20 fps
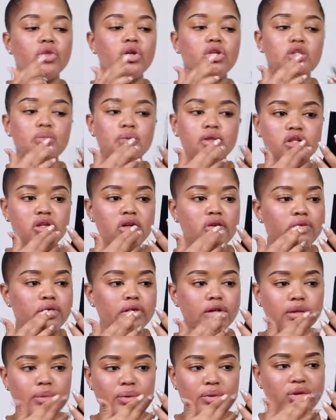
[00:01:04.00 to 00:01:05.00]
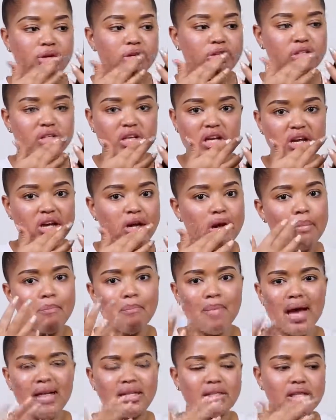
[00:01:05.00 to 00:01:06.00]
especially if you're going to be using
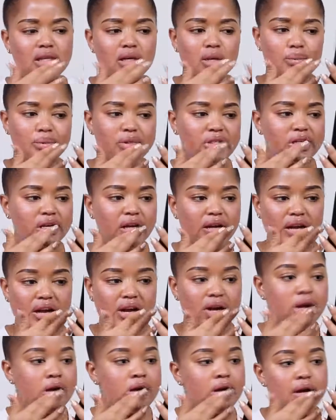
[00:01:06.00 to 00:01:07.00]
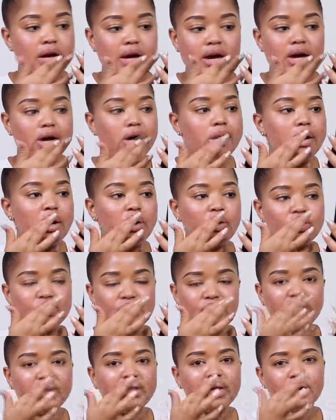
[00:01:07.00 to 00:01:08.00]
matte lipstick. I always find